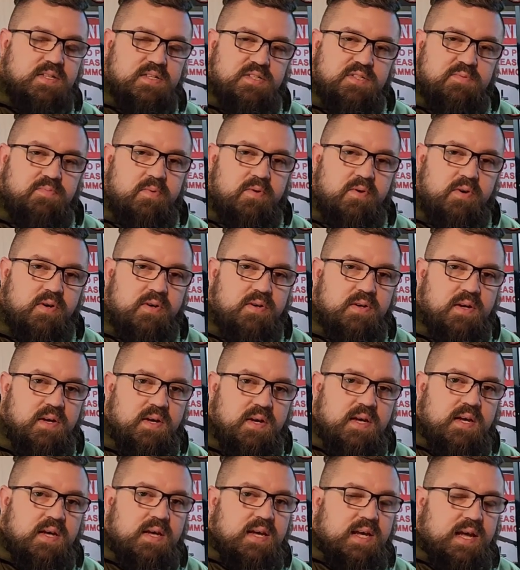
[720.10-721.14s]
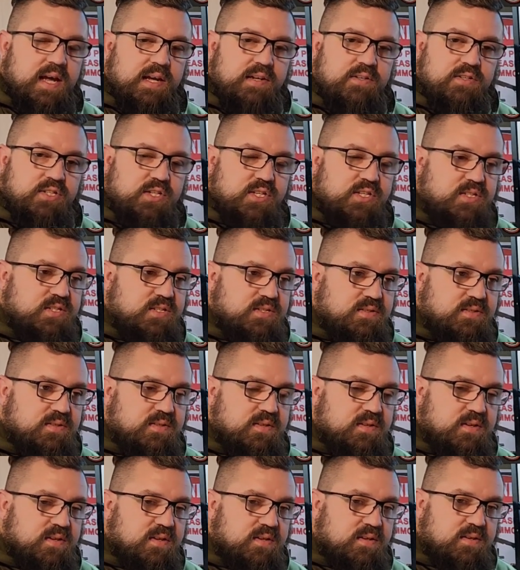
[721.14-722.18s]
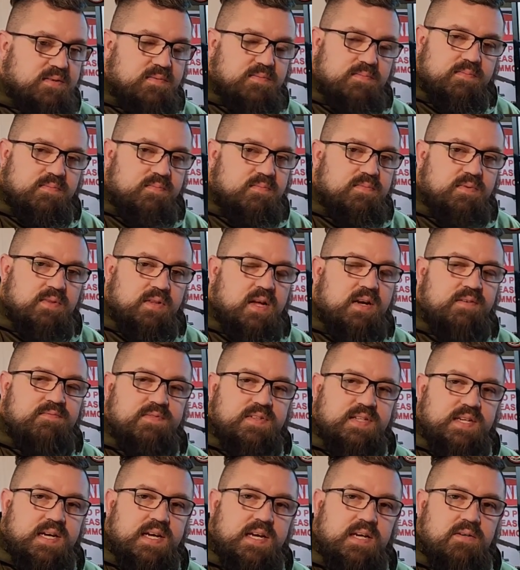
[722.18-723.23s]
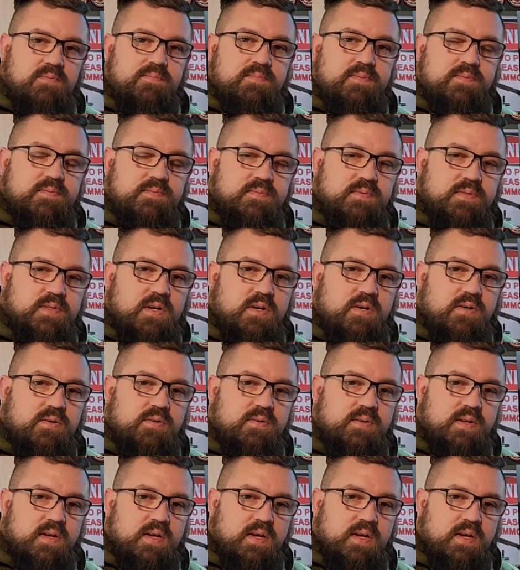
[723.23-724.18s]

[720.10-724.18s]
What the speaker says: the sport, and just love to help. So